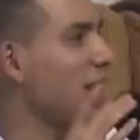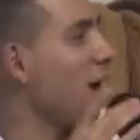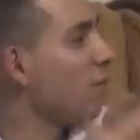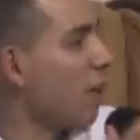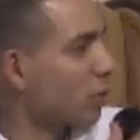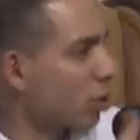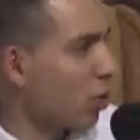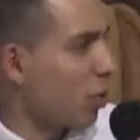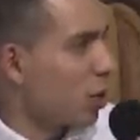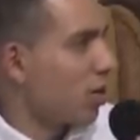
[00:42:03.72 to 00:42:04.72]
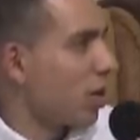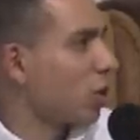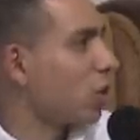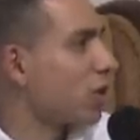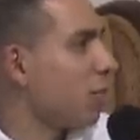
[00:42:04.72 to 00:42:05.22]
like you, I'm sure when you were there
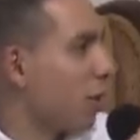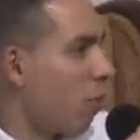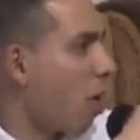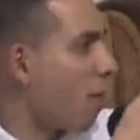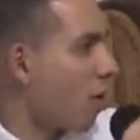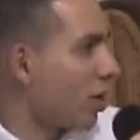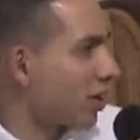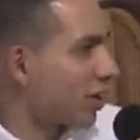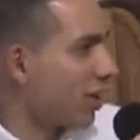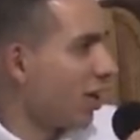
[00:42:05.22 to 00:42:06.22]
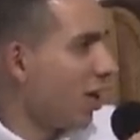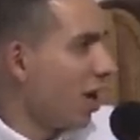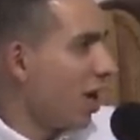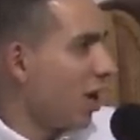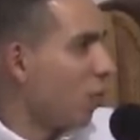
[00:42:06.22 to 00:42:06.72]
you saw some hip hop artist.
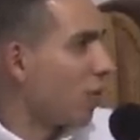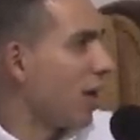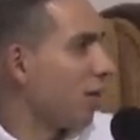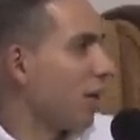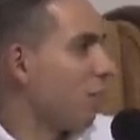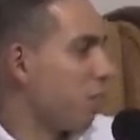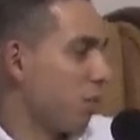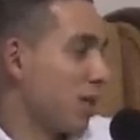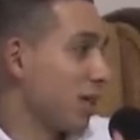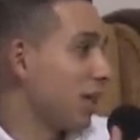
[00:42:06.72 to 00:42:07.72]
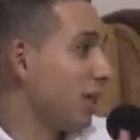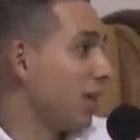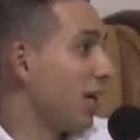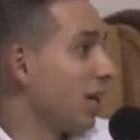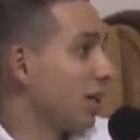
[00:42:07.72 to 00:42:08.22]
Yeah. Were they potentially
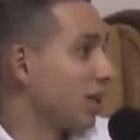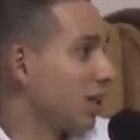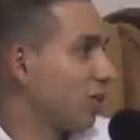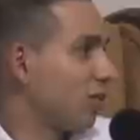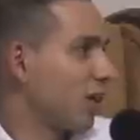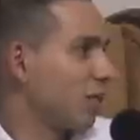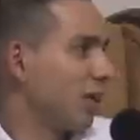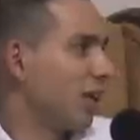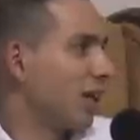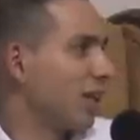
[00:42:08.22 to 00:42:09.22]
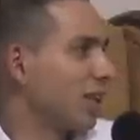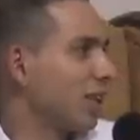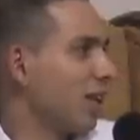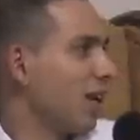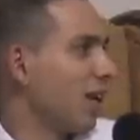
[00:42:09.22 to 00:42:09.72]
even English trying to spit in
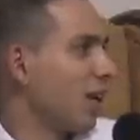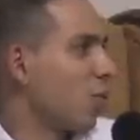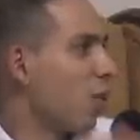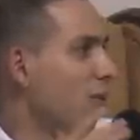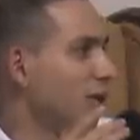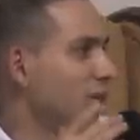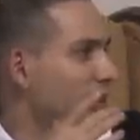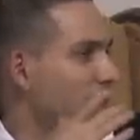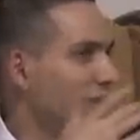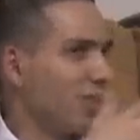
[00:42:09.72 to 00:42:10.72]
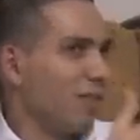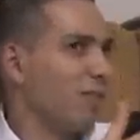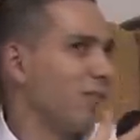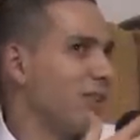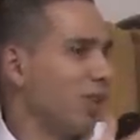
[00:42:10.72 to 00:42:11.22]
English? Like what was your
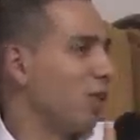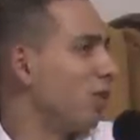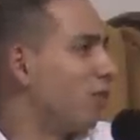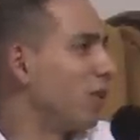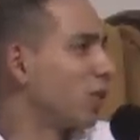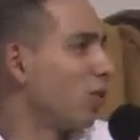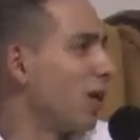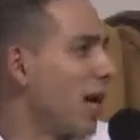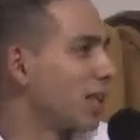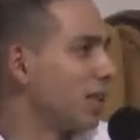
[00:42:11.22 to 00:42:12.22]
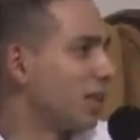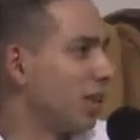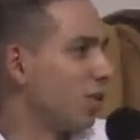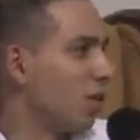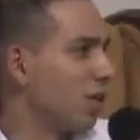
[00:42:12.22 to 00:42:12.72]
you know your visceral reaction to
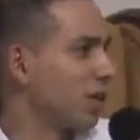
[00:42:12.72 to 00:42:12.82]
seeing all